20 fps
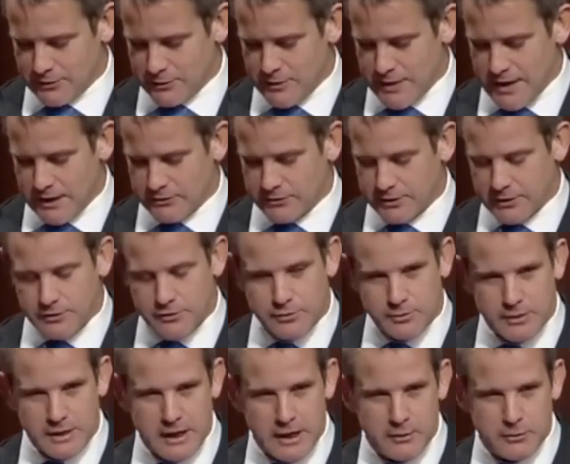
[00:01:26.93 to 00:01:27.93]
In
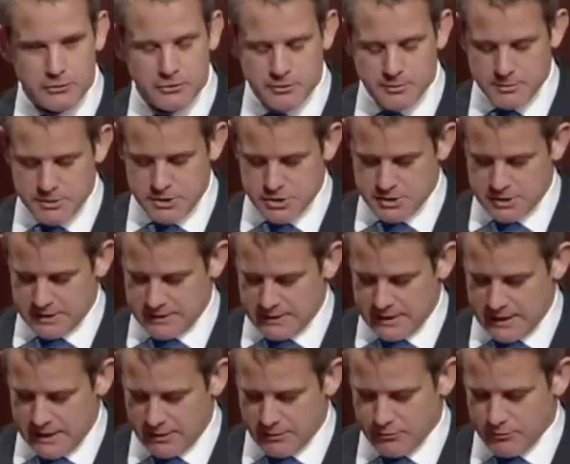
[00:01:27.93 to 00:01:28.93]
2003, I was commissioned
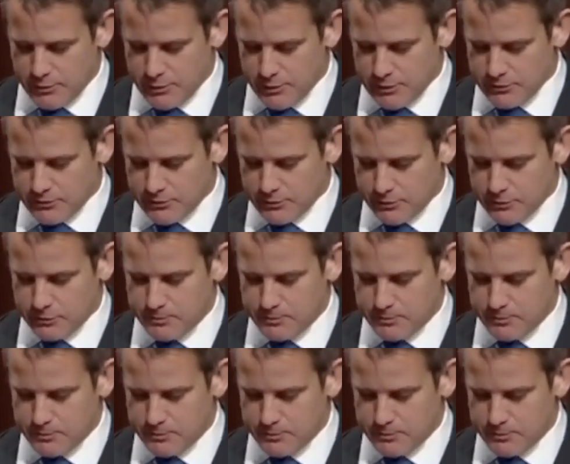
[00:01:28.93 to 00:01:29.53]
in the Air Force,